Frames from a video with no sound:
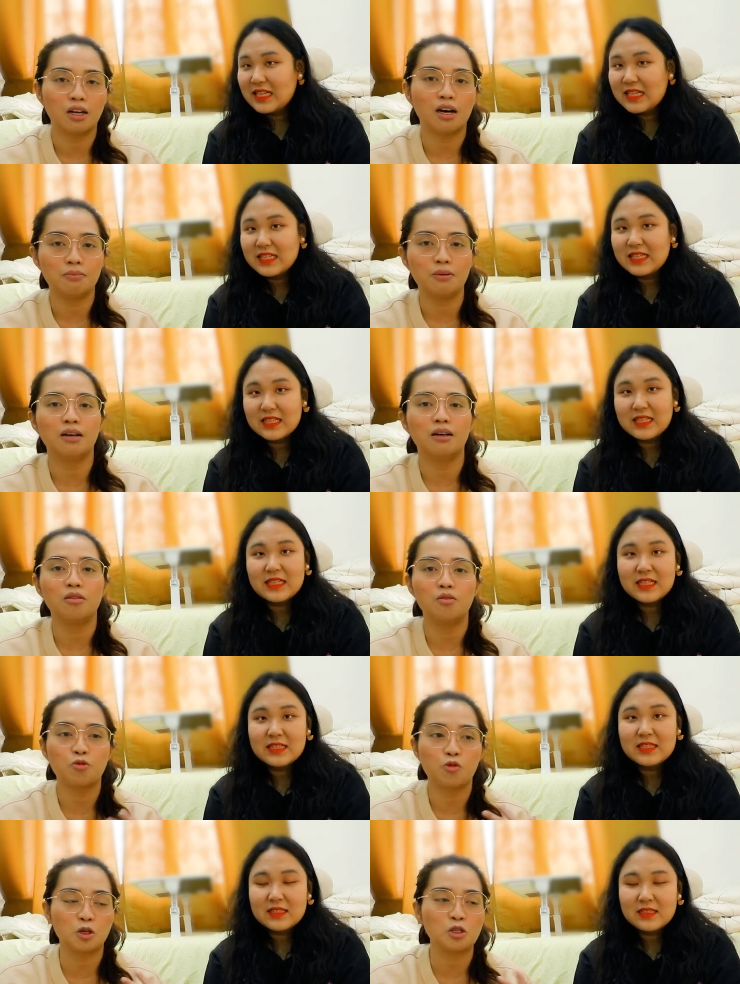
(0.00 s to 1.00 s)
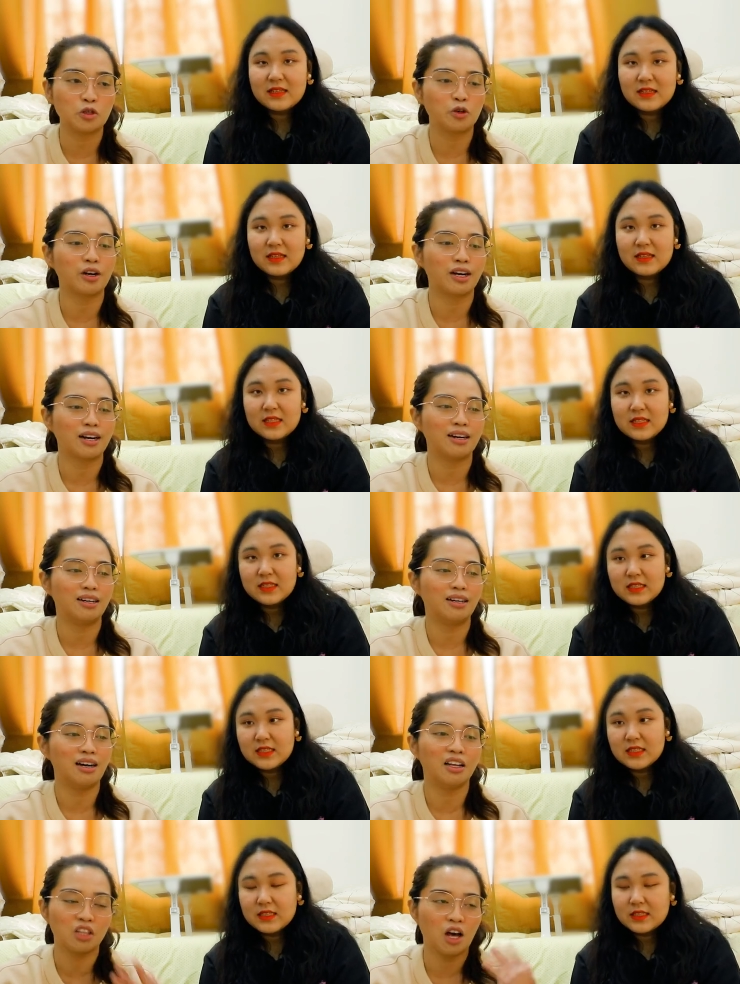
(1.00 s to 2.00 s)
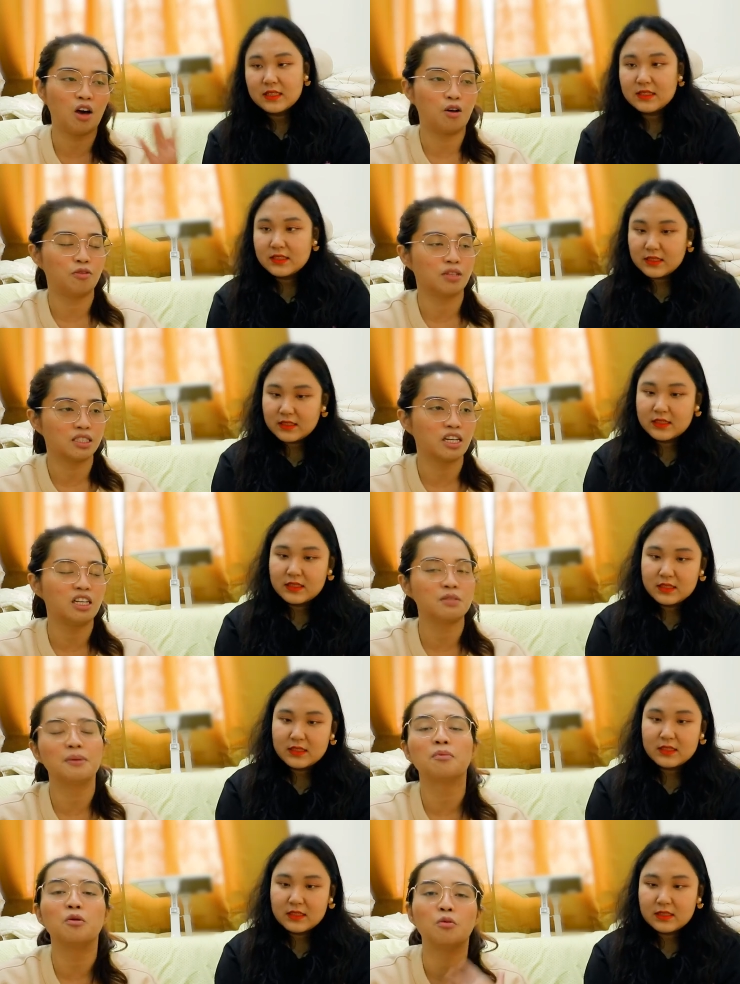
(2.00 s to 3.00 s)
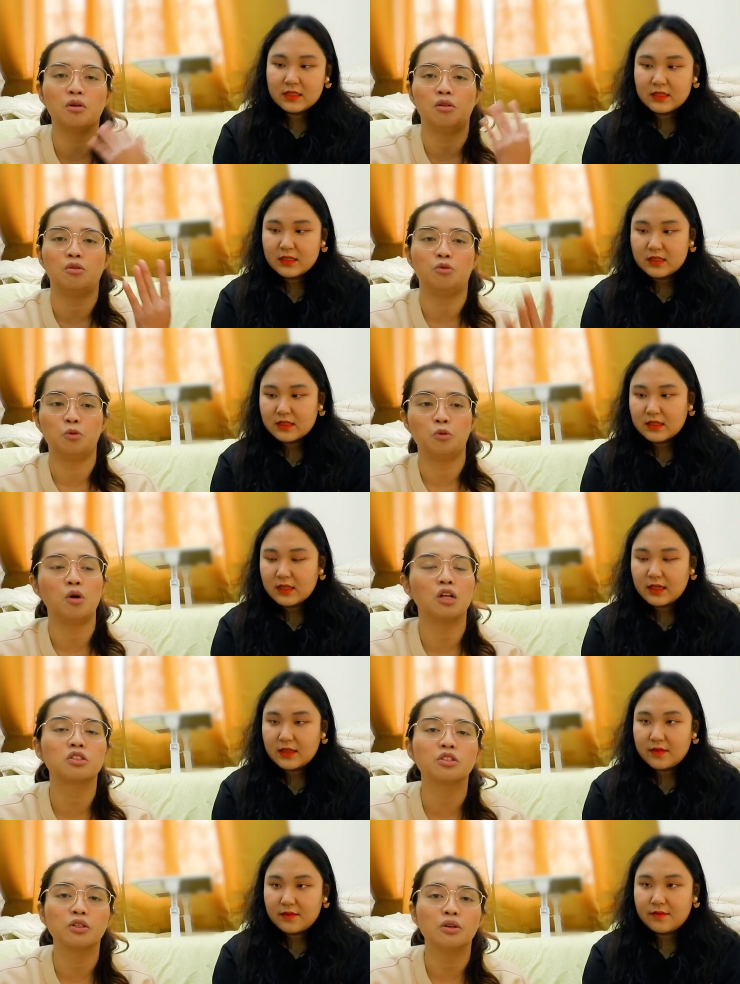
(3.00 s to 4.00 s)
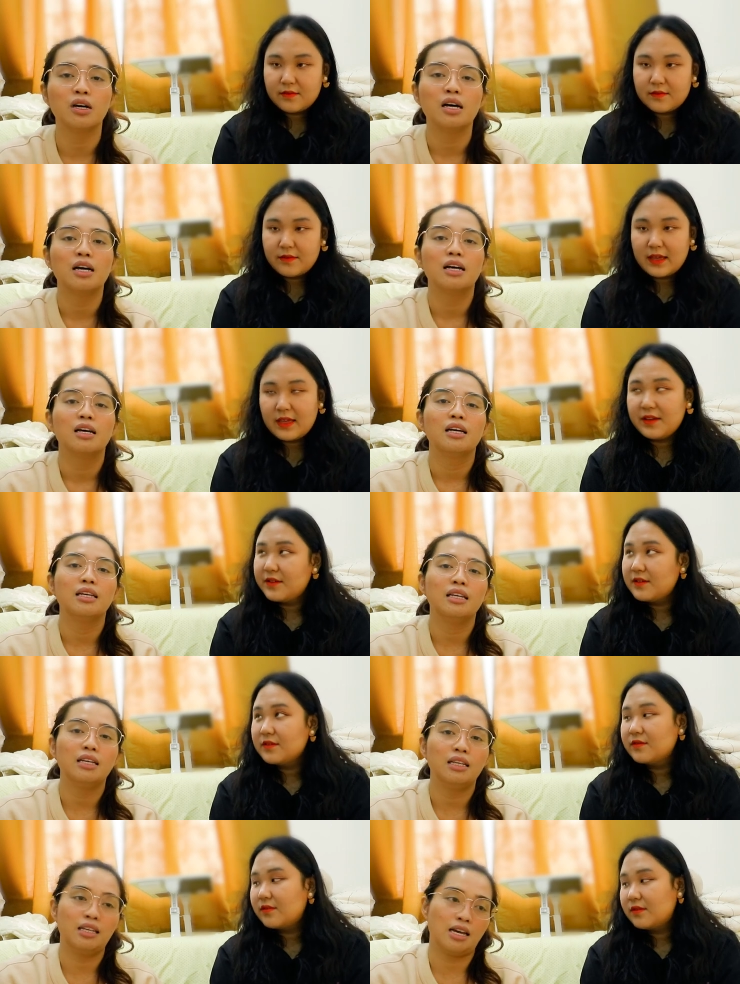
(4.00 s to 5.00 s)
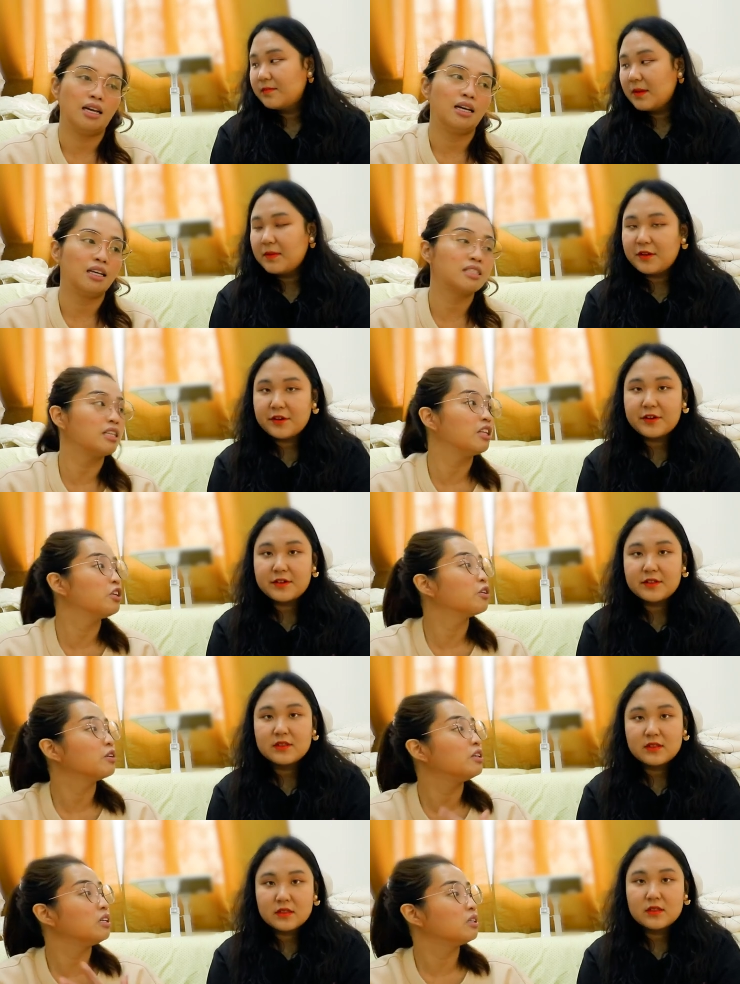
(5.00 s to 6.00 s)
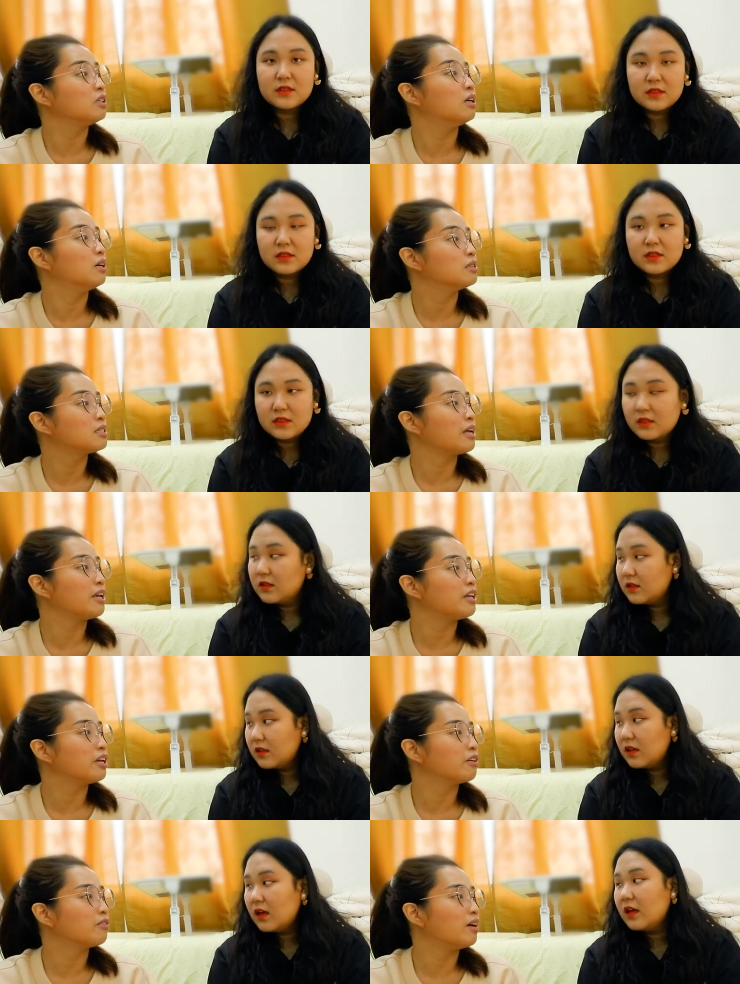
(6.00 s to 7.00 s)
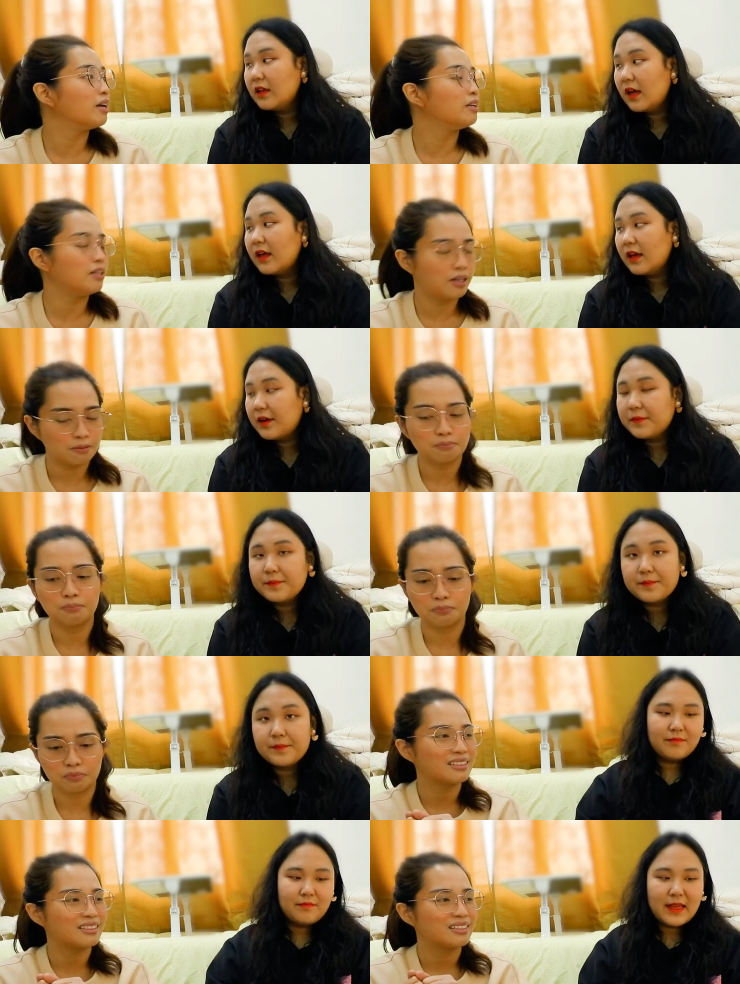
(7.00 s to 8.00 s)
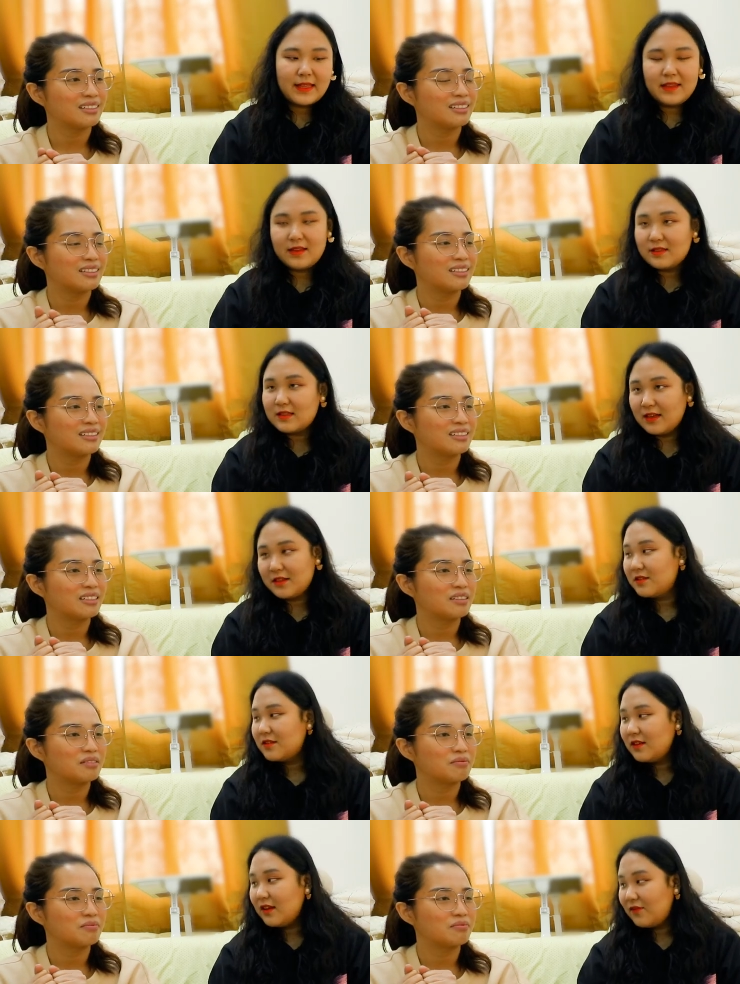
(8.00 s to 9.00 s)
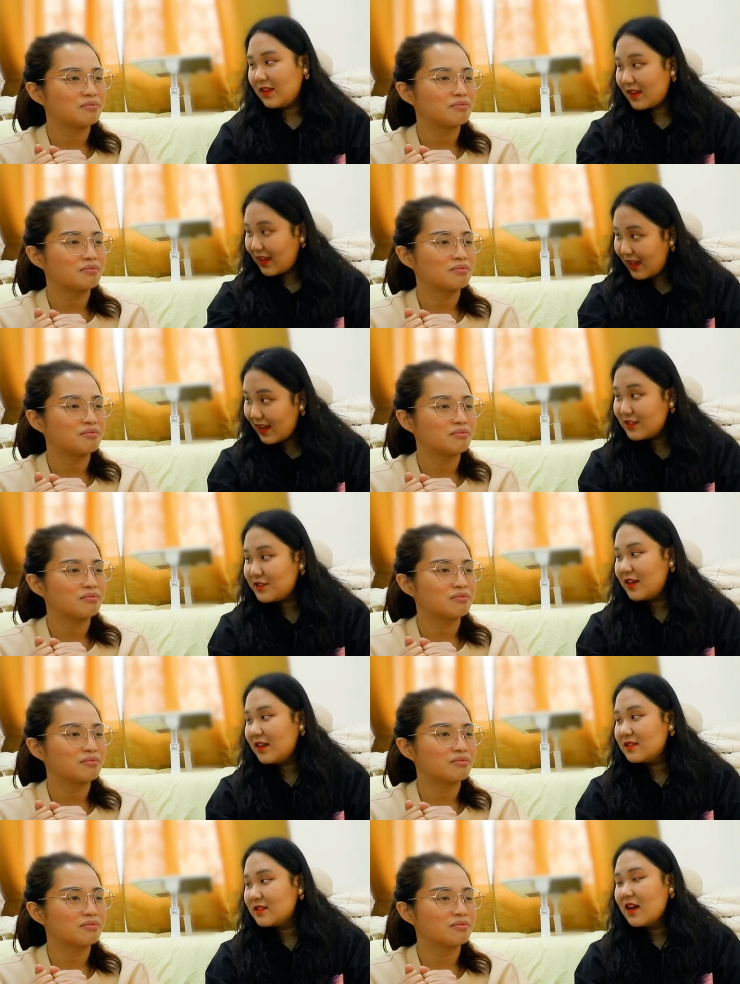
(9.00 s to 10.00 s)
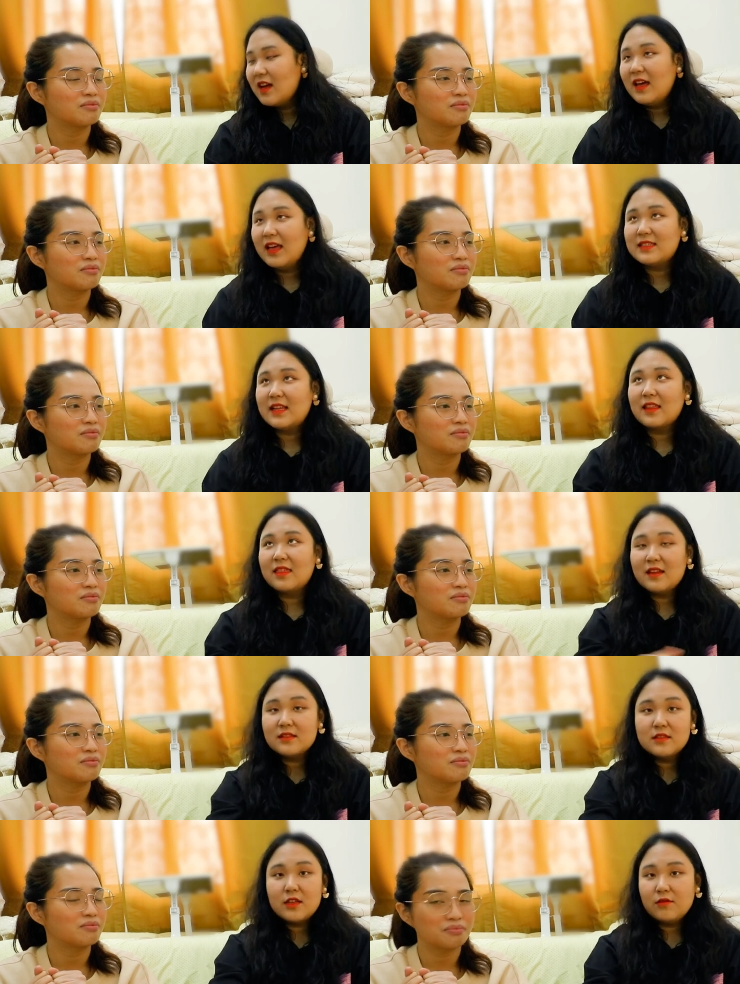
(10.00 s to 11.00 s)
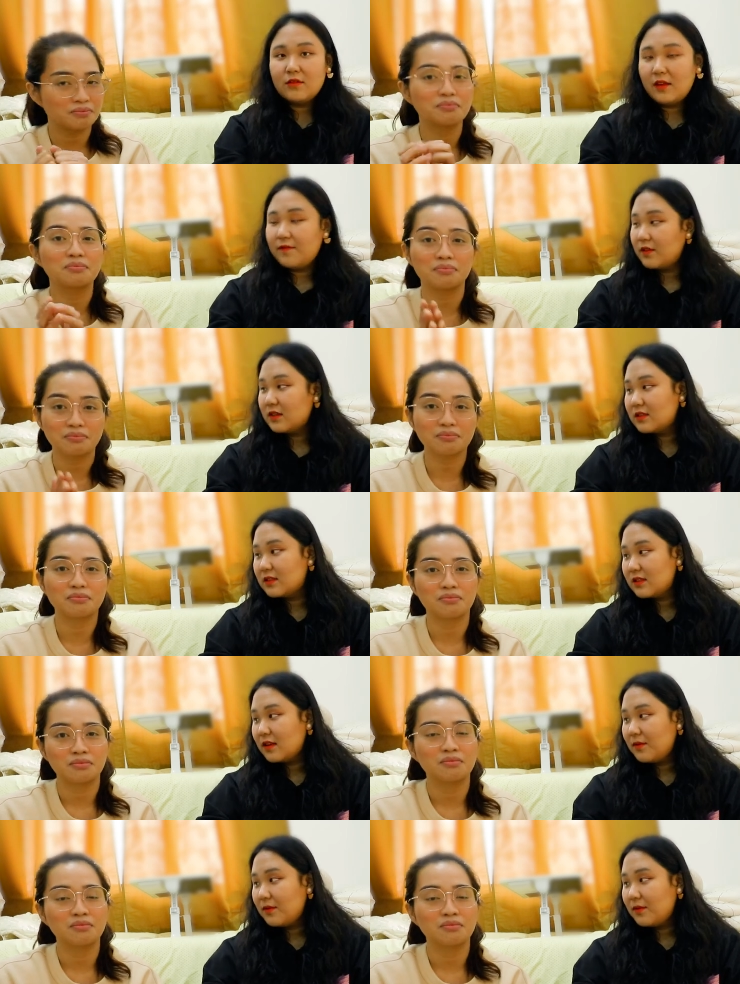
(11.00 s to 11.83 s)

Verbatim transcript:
Speaker 1: not but mm. for sure a lot of the chinese people will will want to three years yeah extend longer?
Speaker 2: your uh, stay here oh, yeah, yeah many years later if it can change it's like there's no difference